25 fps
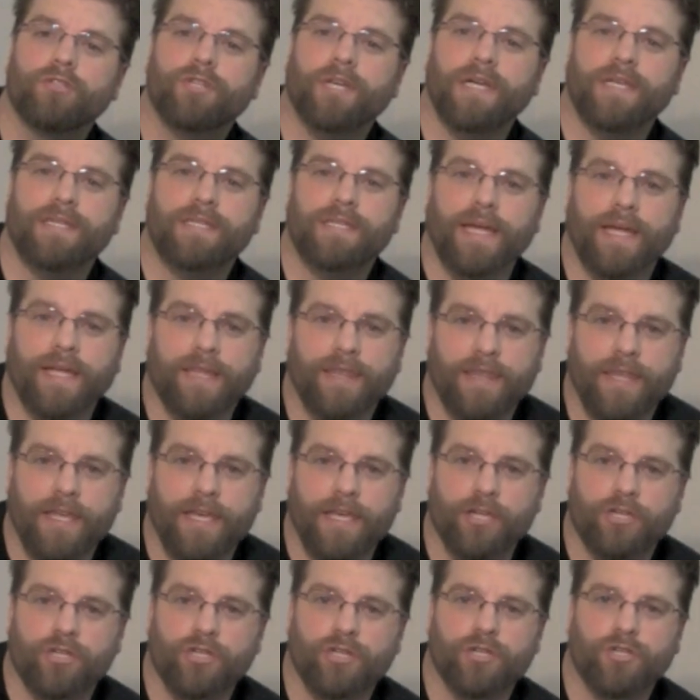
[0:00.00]
change like
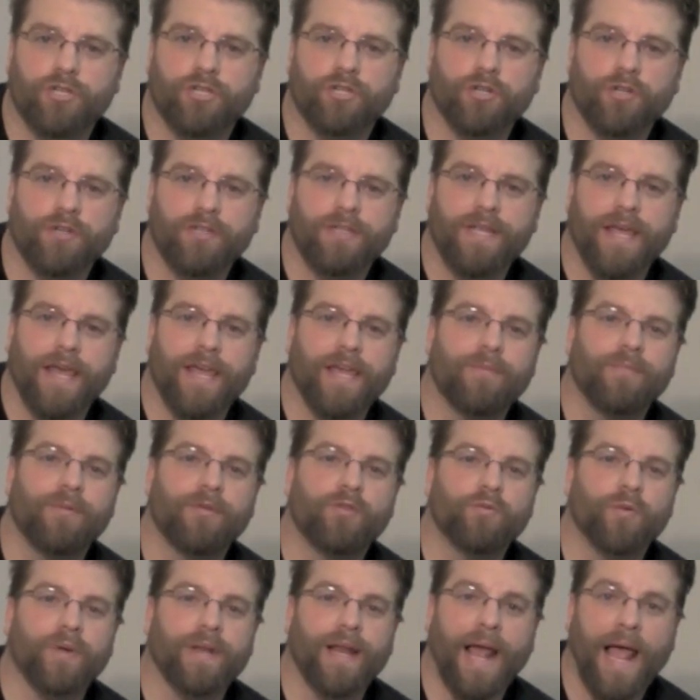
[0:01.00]
this should take
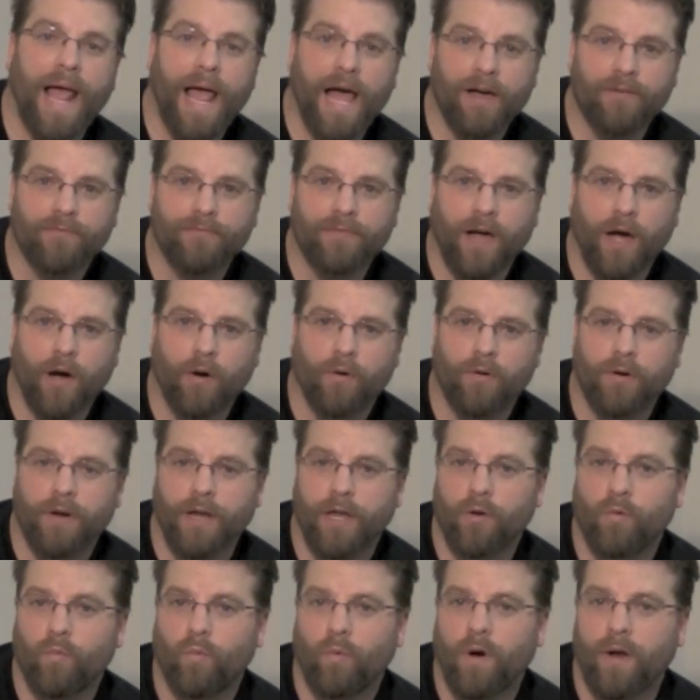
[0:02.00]
between a half hour
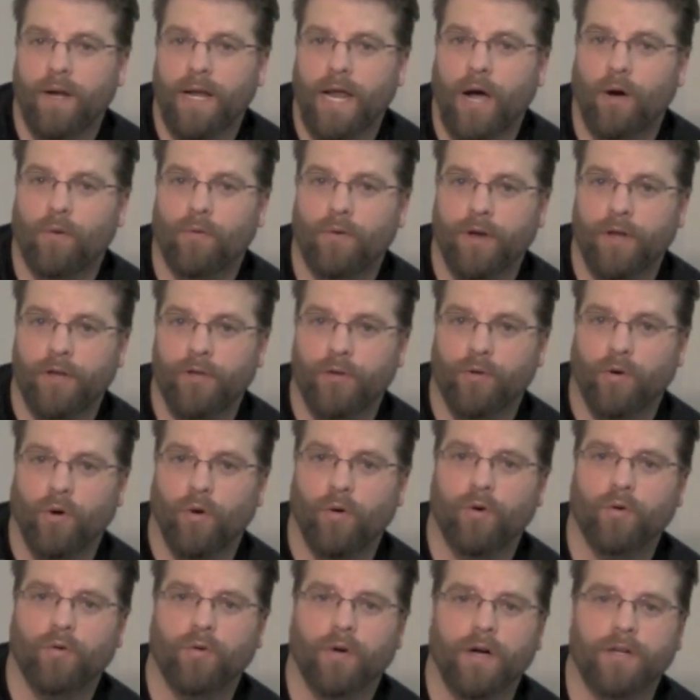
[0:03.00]
and 1 hour in your
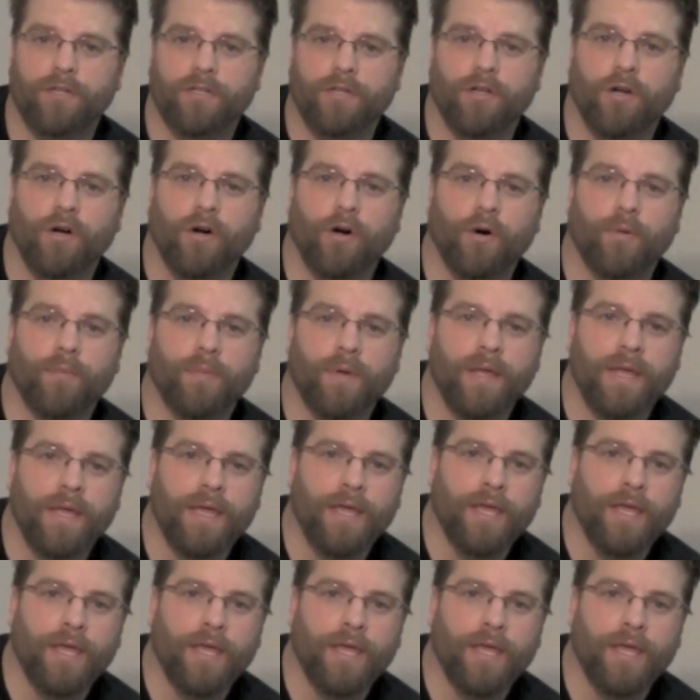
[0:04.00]
own garage at home.